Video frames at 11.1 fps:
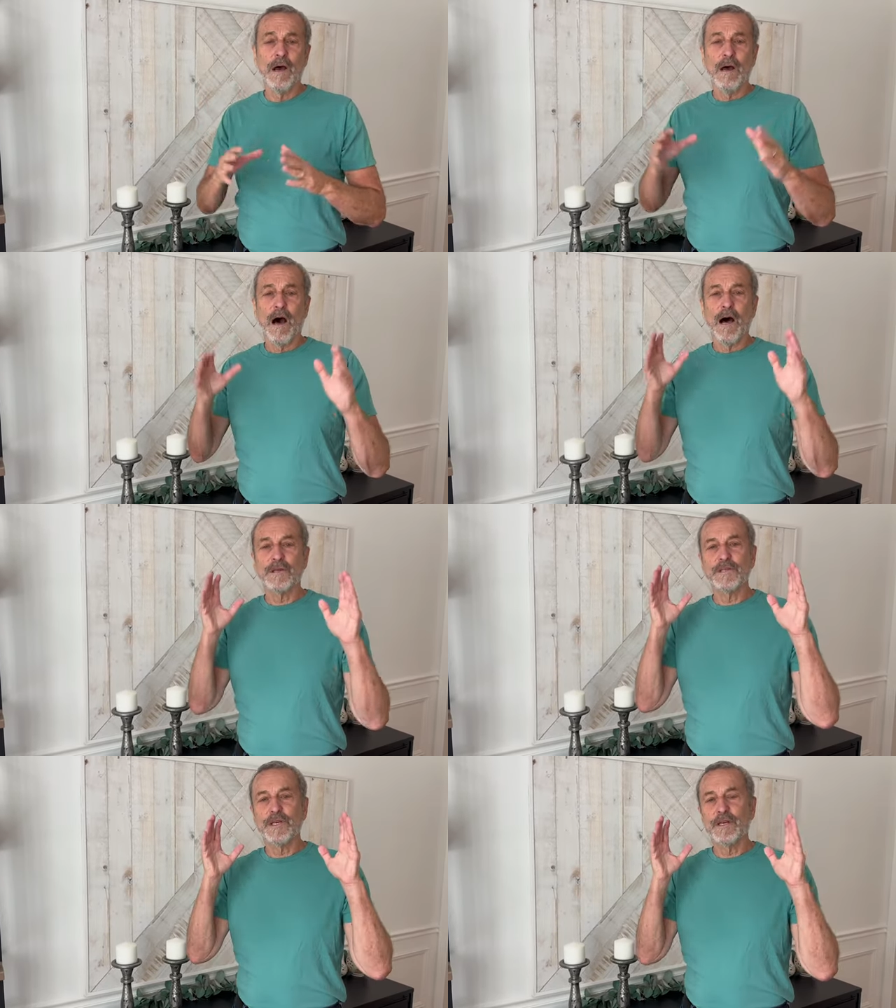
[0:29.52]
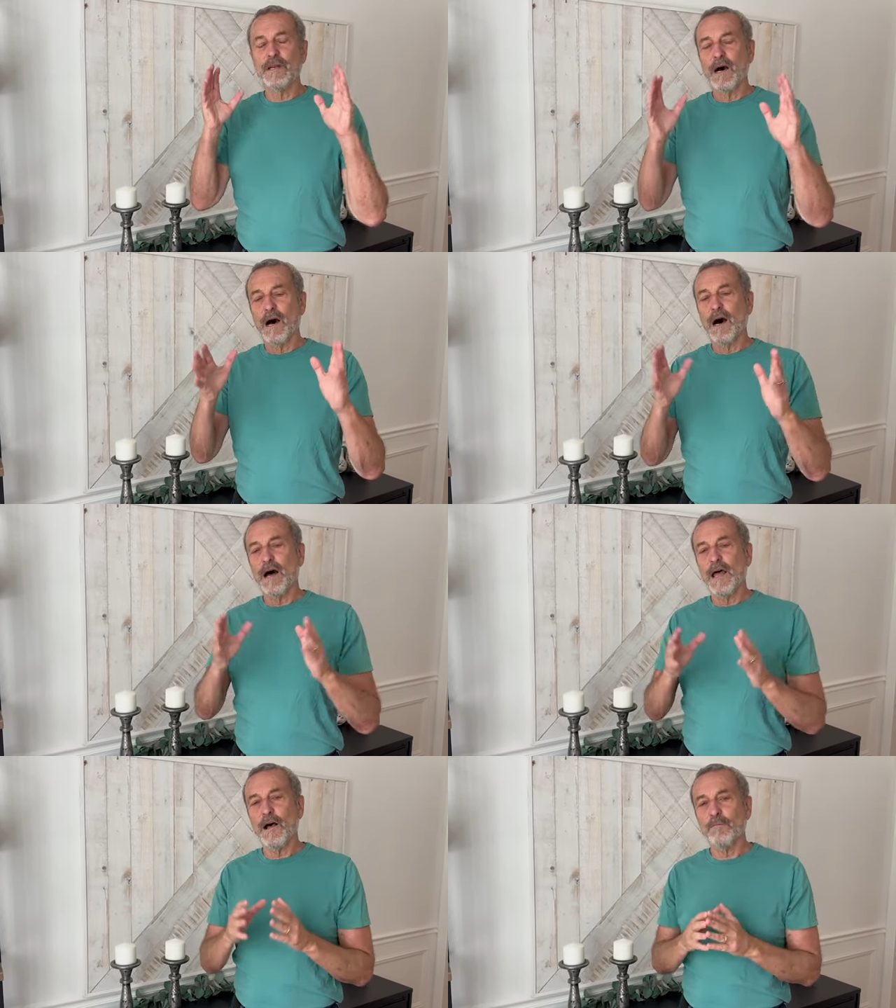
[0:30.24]
us in
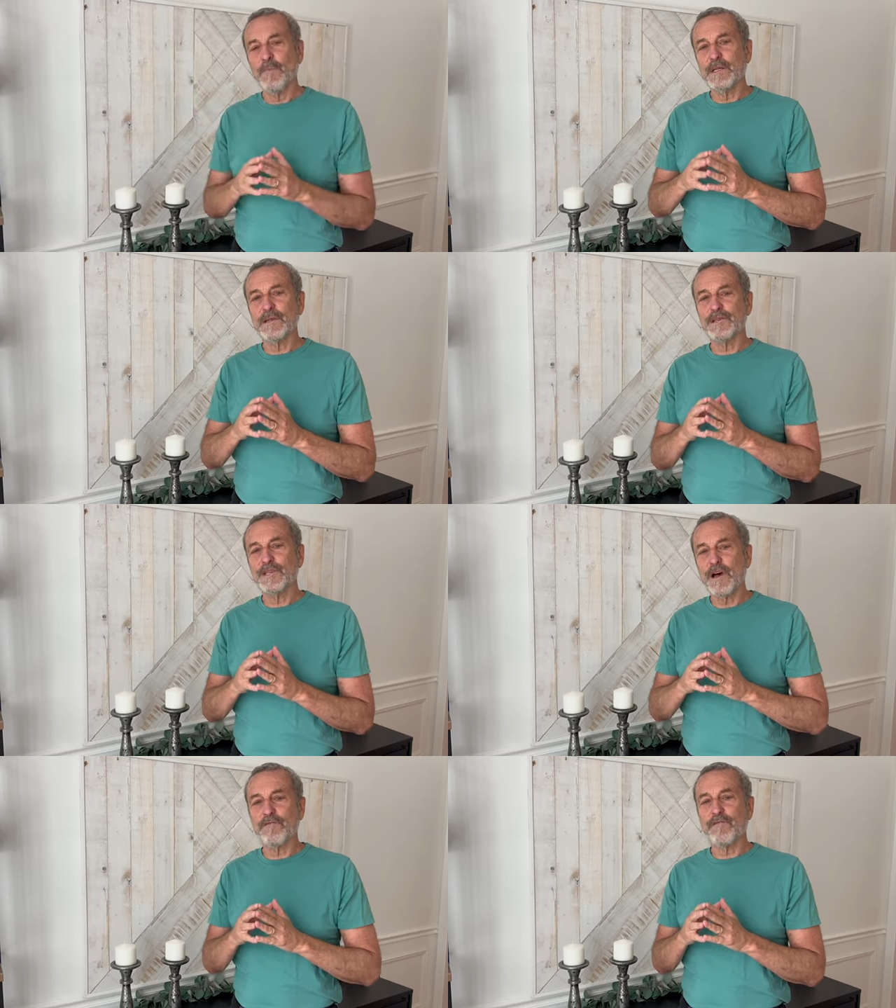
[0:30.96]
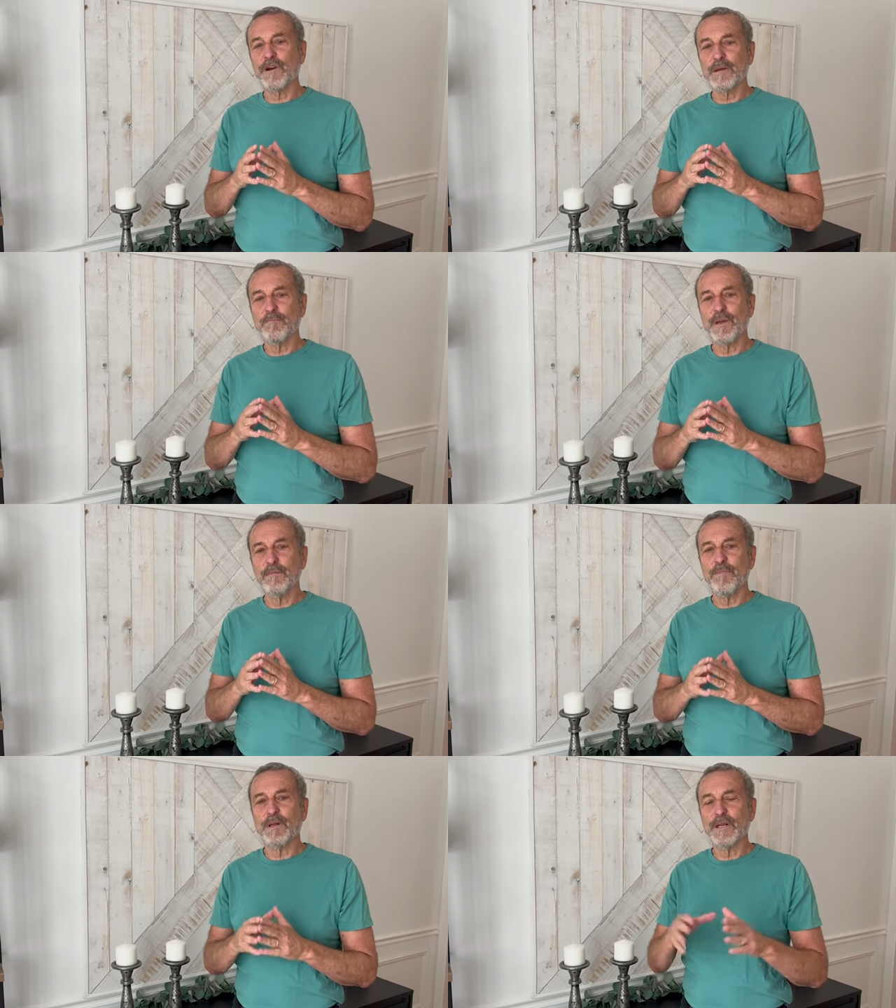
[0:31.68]
helping the suffering
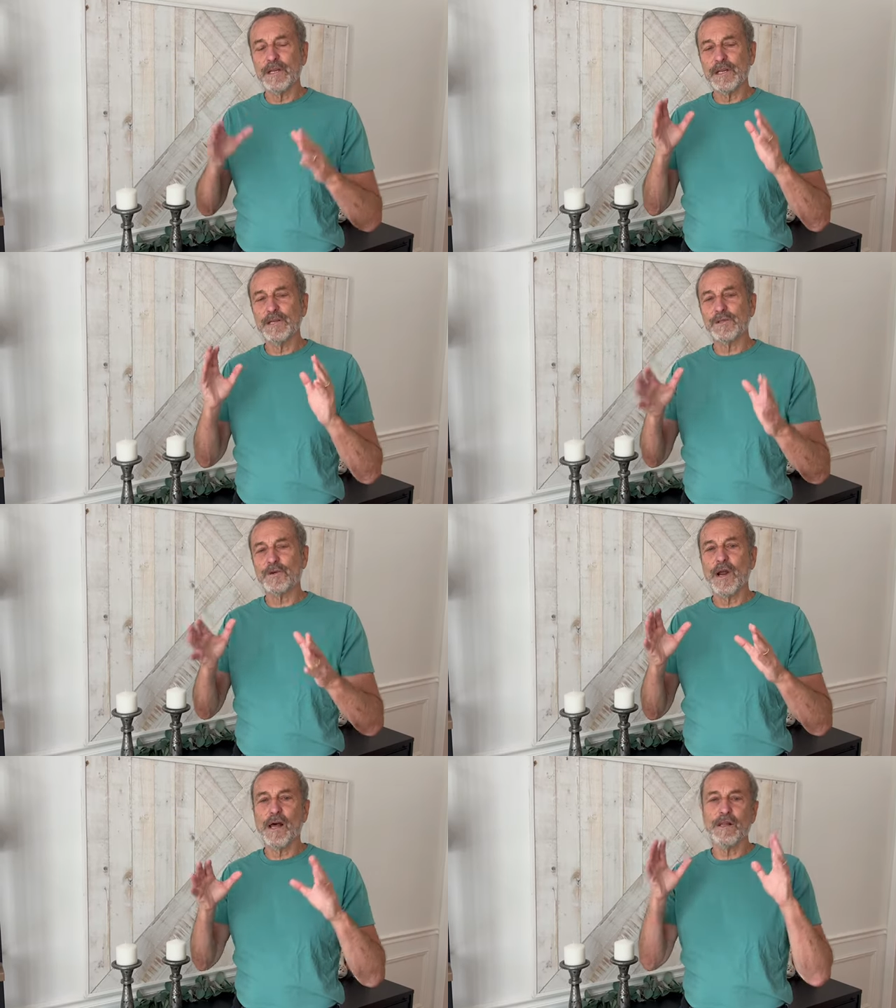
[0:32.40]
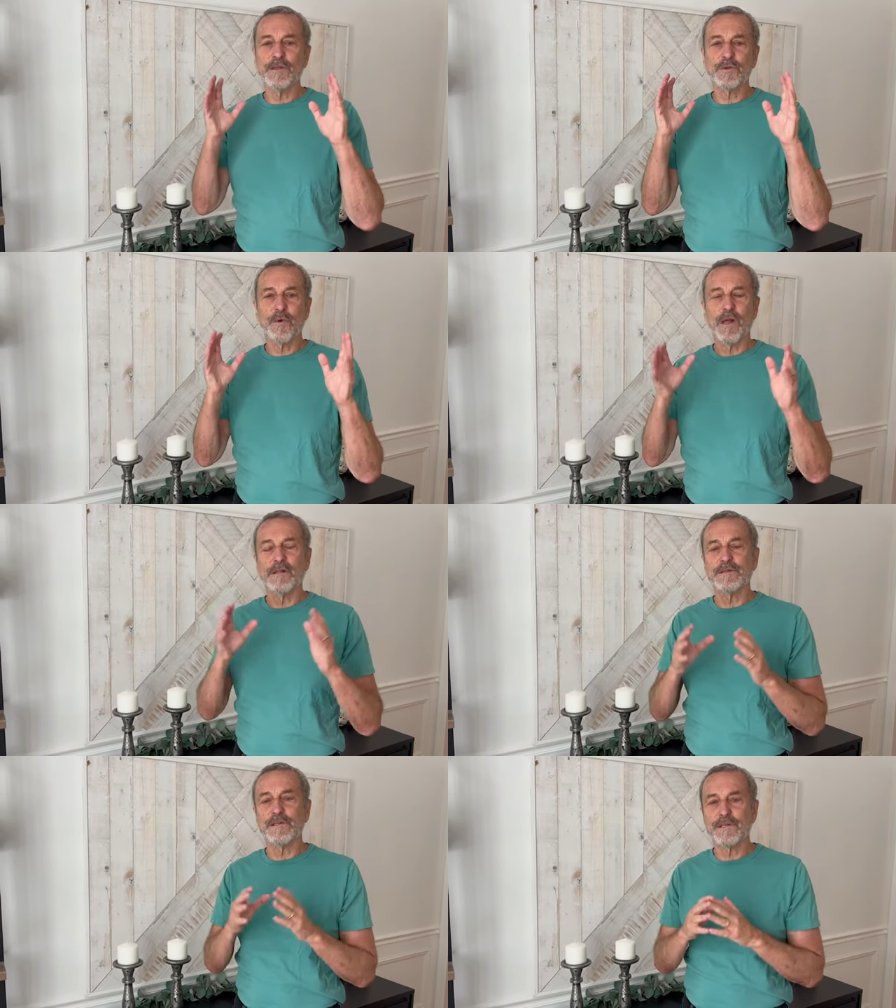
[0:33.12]
people in Israel as
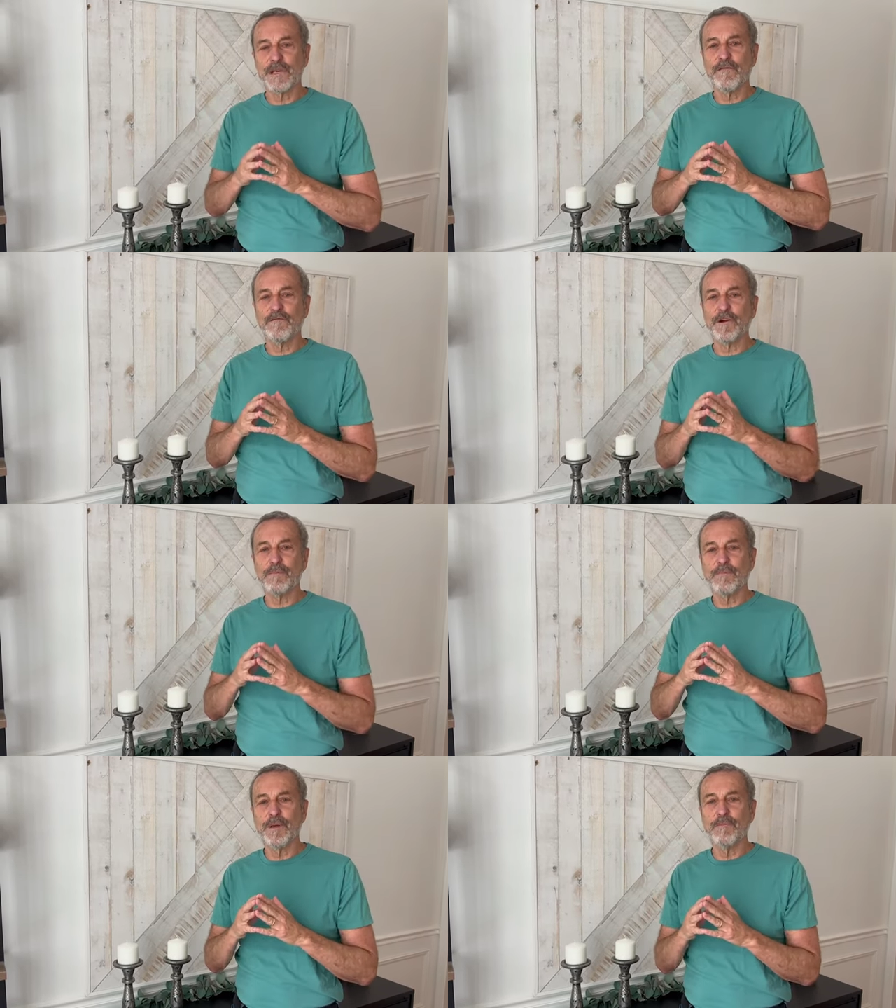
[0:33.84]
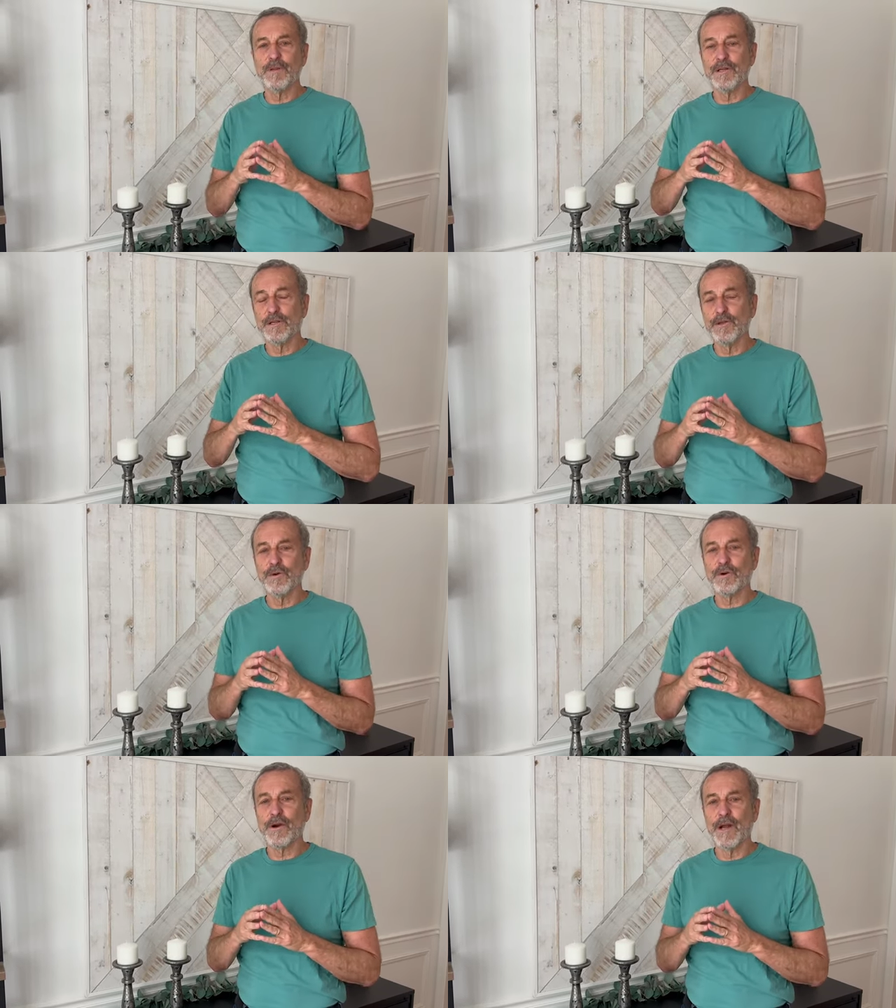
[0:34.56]
well as the suffering people in
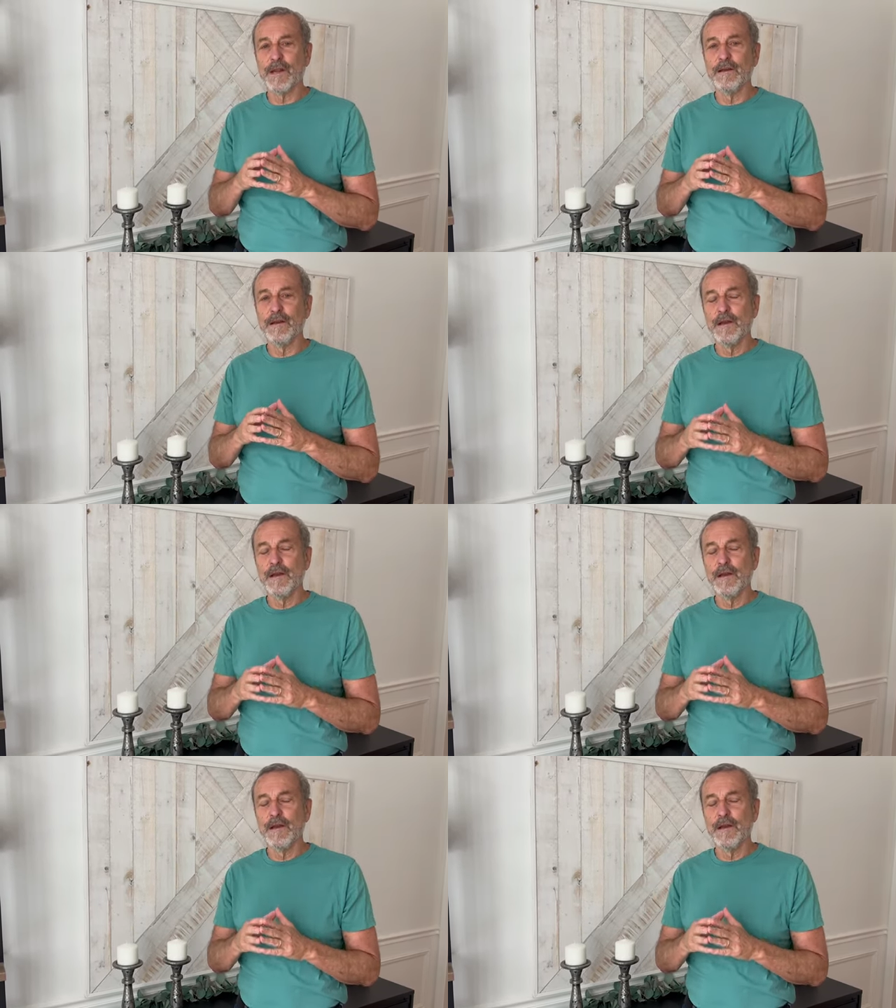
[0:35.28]
Ukraine.